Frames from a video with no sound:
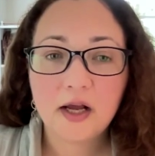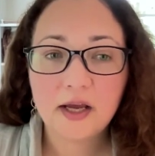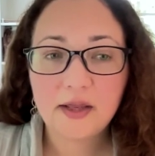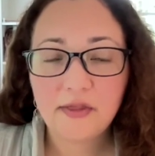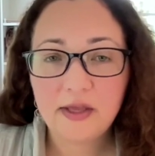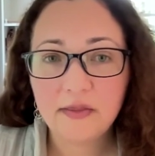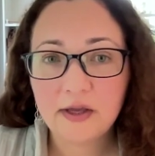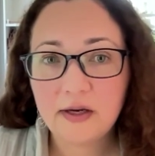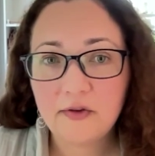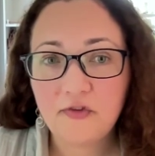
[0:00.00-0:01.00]
I think
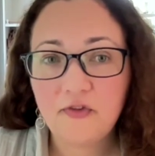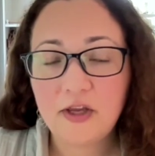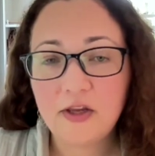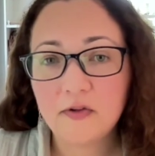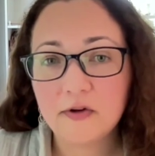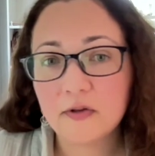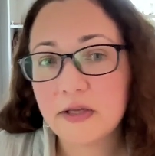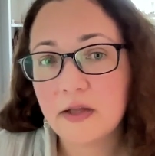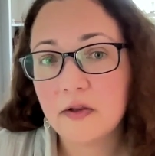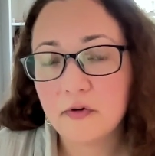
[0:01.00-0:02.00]
that is
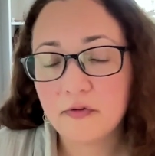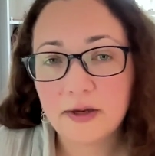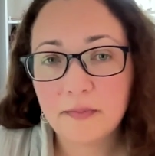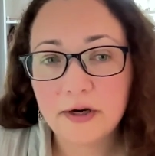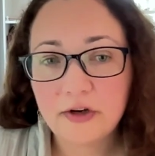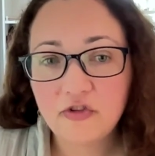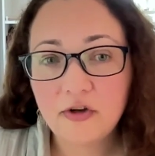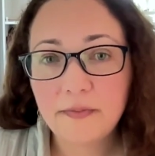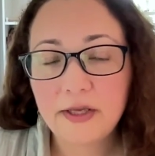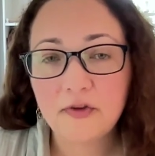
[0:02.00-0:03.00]
singularly low
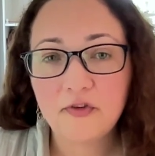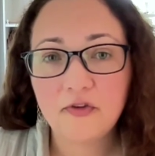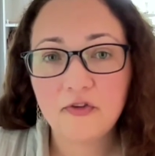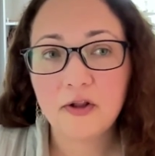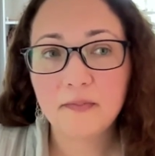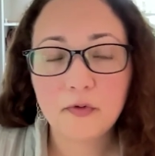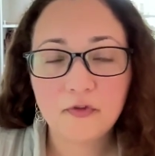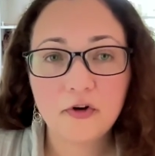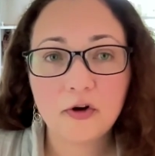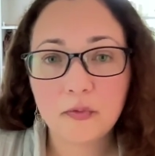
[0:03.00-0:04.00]
vibration because it's
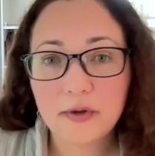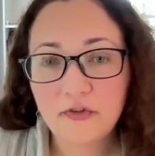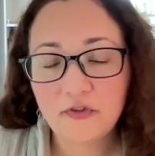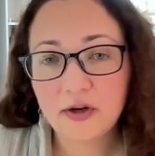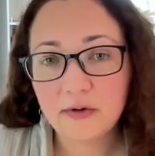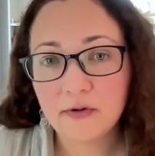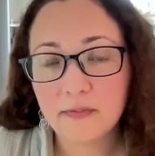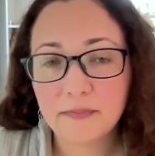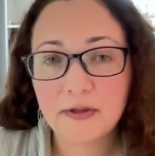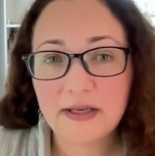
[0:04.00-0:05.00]
almost always done
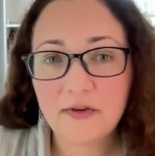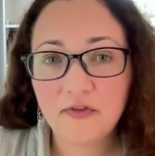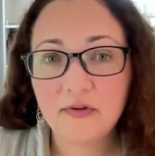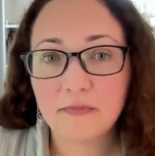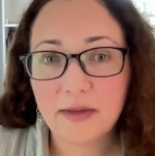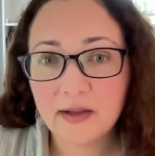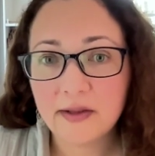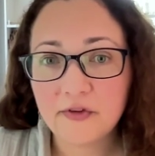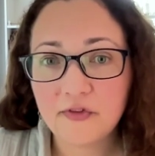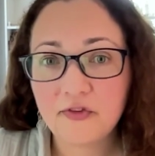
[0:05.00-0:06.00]
from a place of
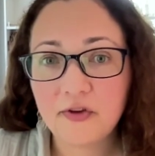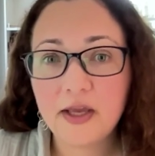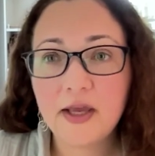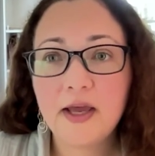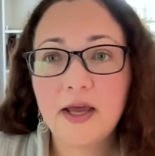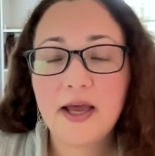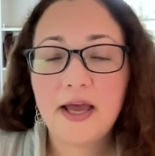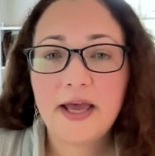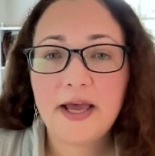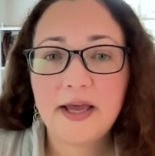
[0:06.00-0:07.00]
malice.
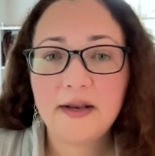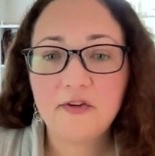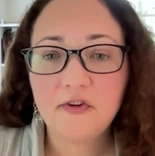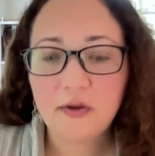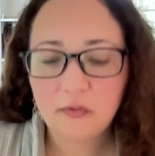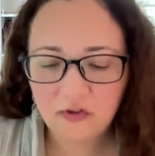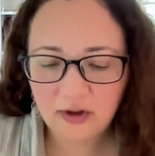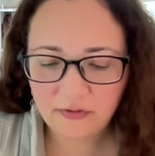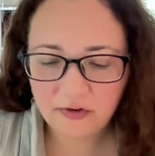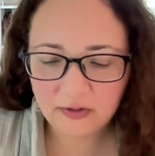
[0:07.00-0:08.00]
And you
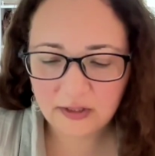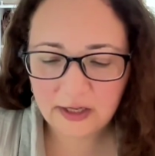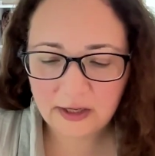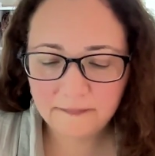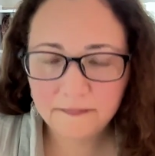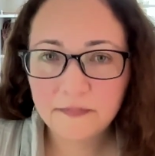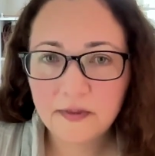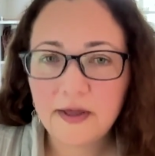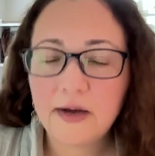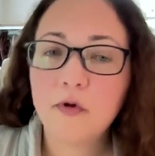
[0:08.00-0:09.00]
definitely,
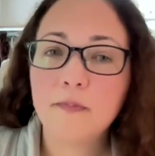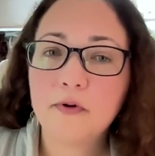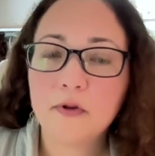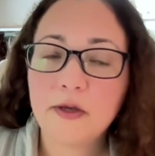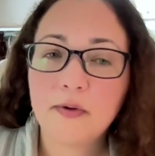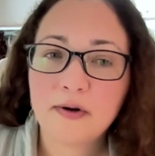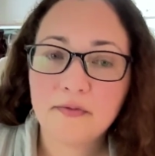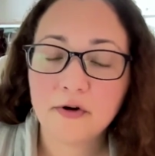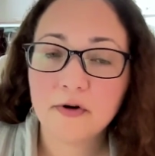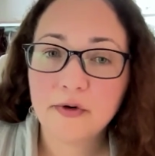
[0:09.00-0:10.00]
that will pull you out
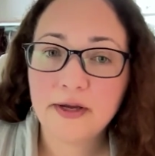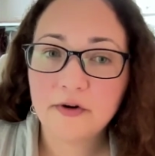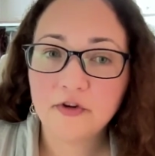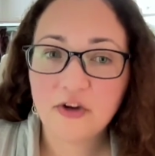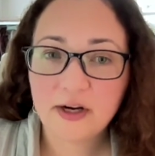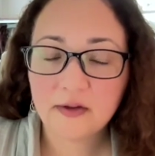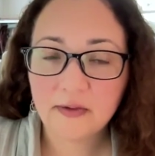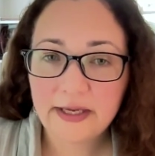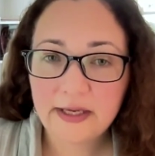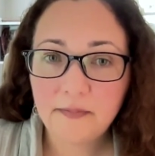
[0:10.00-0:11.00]
of your own energetic
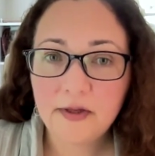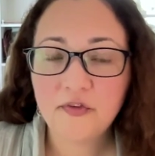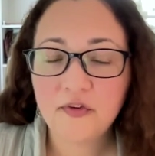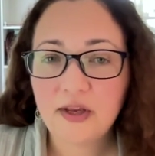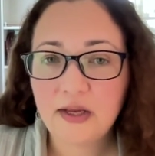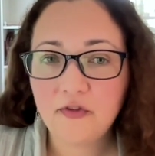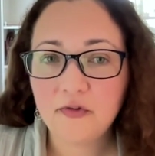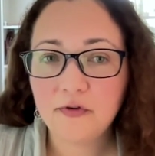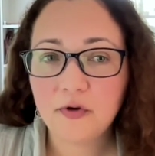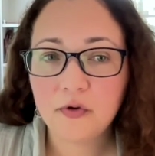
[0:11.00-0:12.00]
lane because it takes
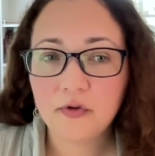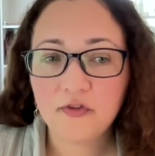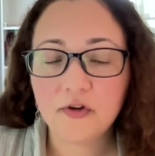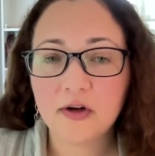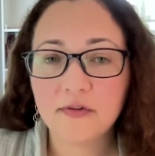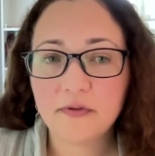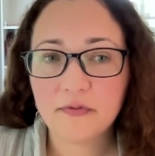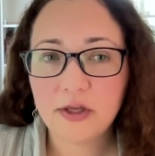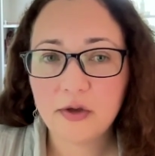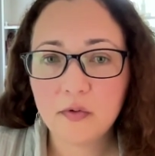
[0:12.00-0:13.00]
the focus off
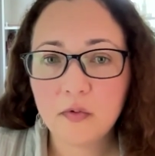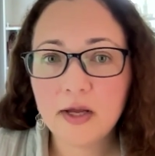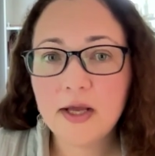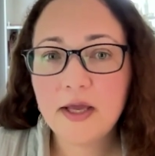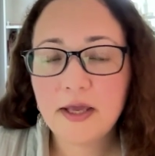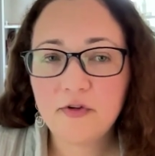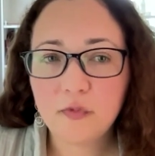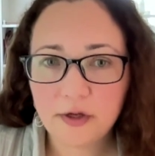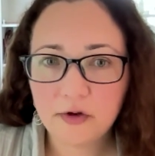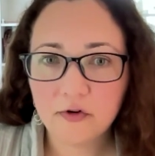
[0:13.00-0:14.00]
of you and
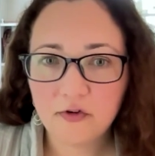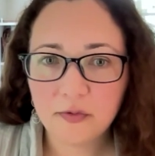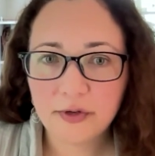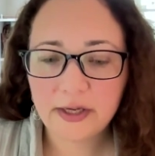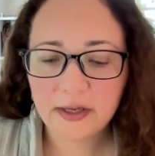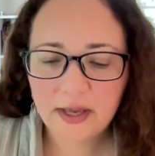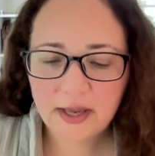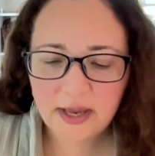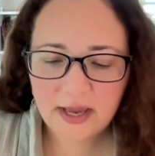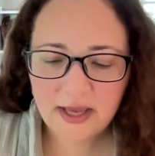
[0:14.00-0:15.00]
what you're doing.
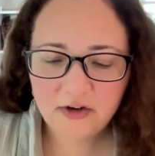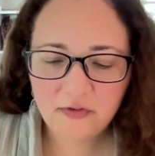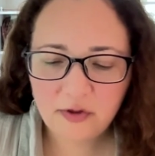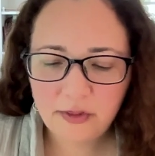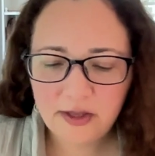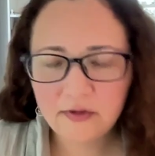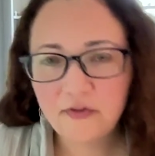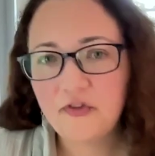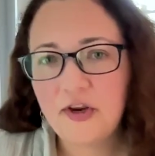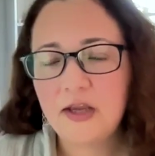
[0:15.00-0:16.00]
And if you think
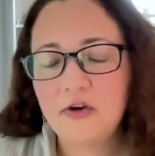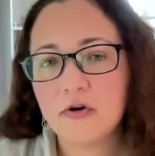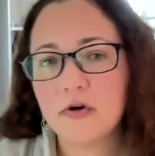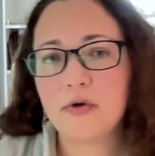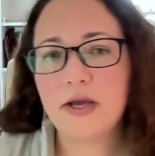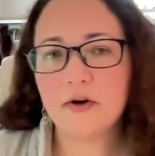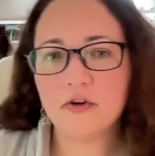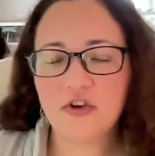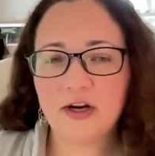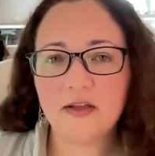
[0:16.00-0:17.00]
that staying in your own
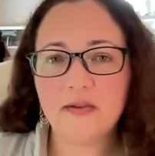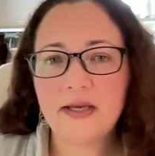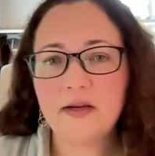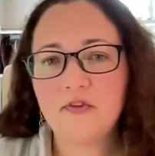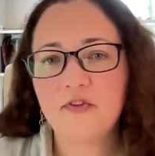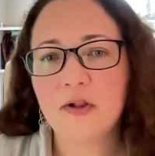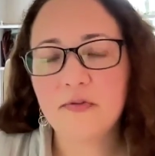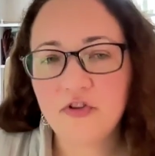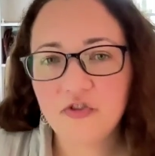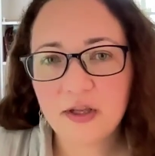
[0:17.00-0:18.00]
energetic lane is
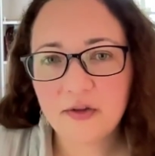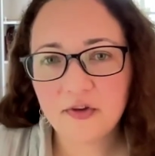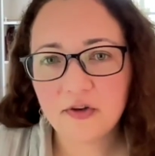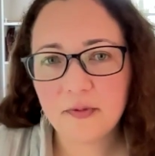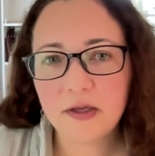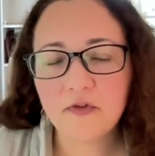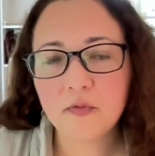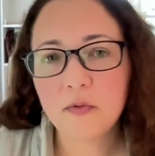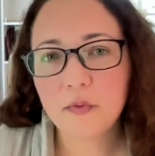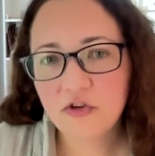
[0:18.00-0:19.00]
selfish, it isn't, because
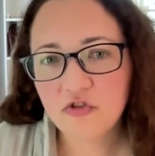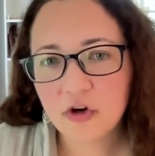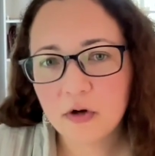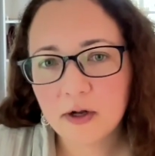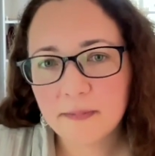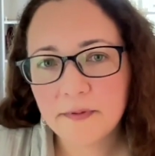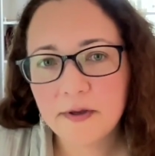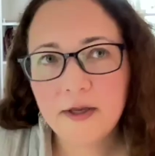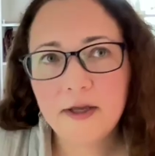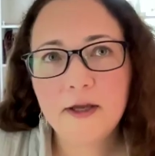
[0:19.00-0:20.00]
when we show up,
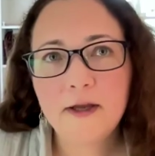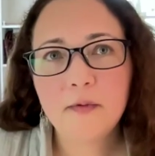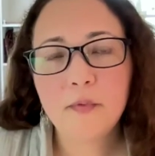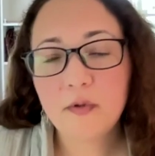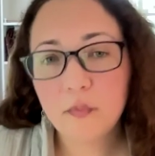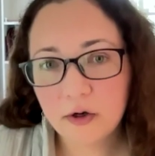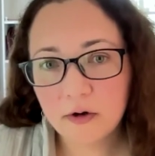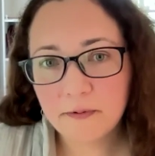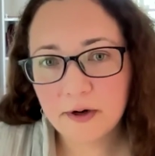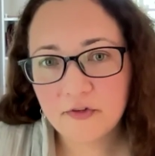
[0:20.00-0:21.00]
when we
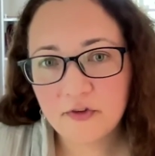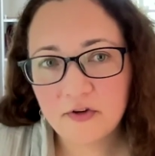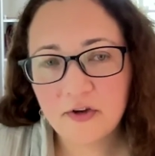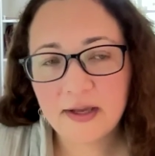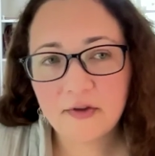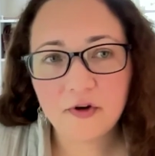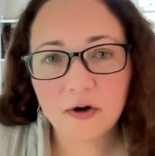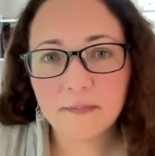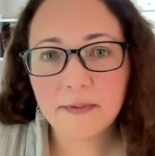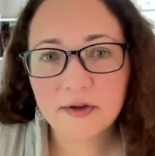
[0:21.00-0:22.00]
are present as
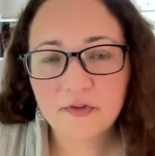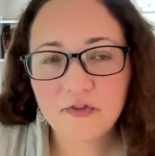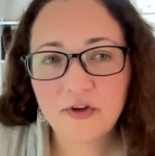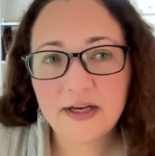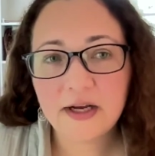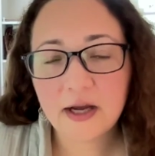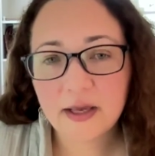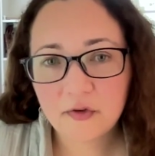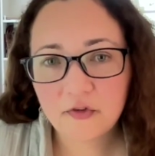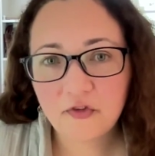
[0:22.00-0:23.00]
our best and
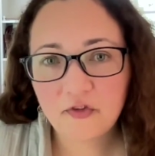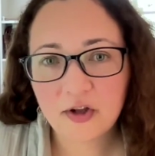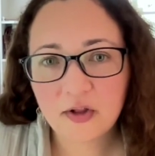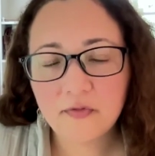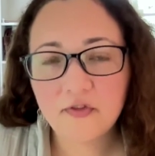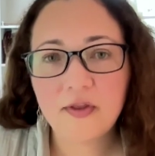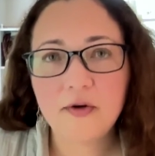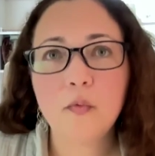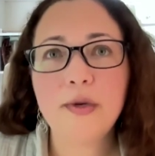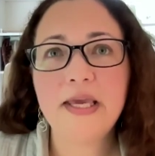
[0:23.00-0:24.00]
highest selves,
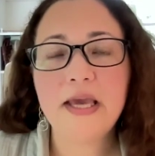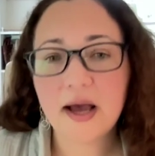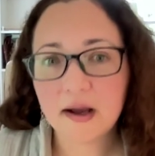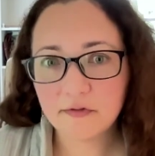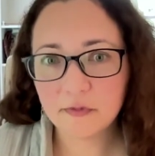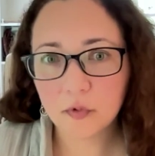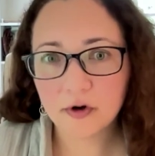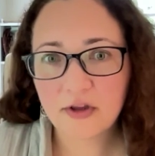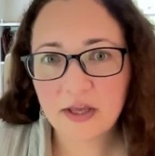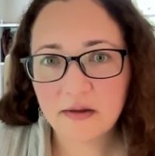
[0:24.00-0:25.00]
then we have
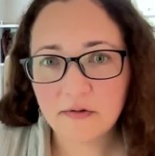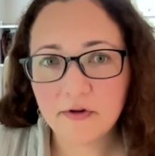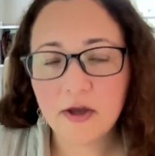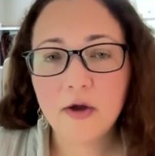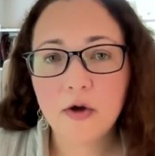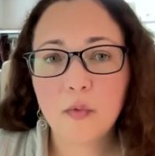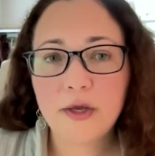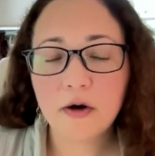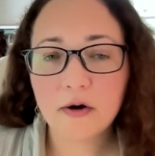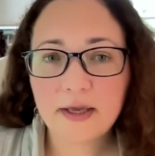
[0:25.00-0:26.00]
more to give.
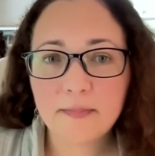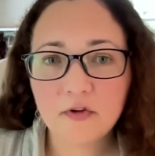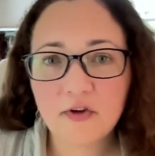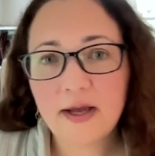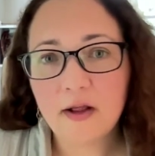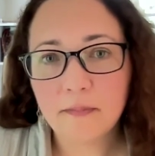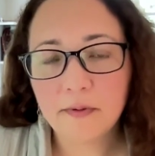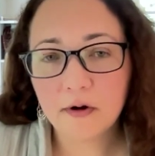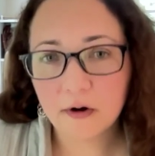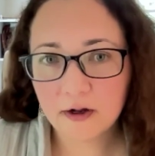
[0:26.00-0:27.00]
We are able to help.
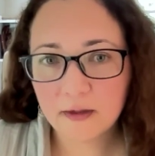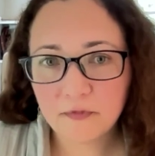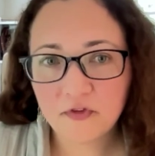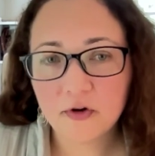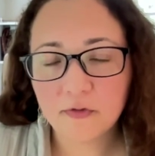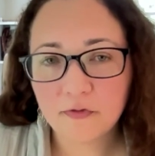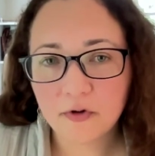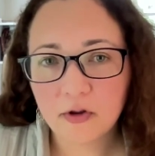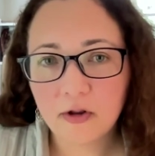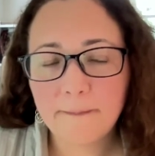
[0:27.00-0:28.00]
Our cups are
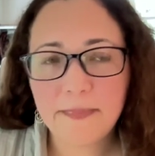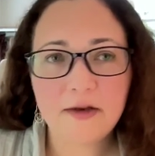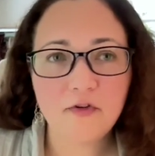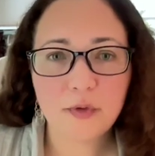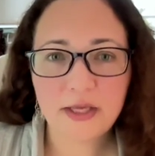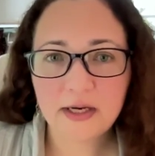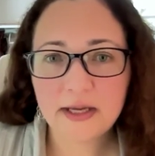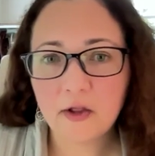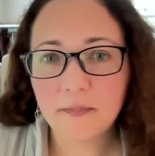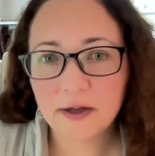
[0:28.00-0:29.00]
full and we can
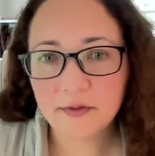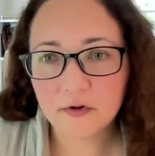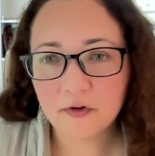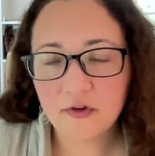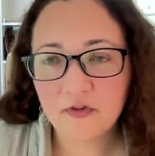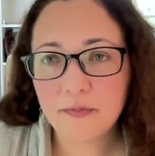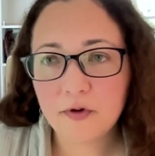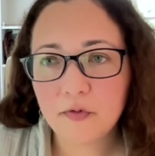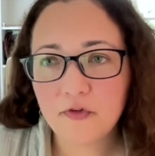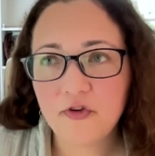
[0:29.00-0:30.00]
help others, as
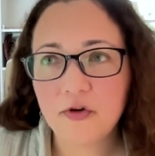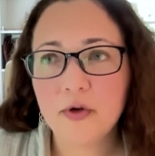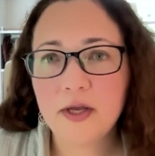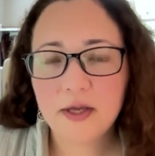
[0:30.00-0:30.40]
opposed to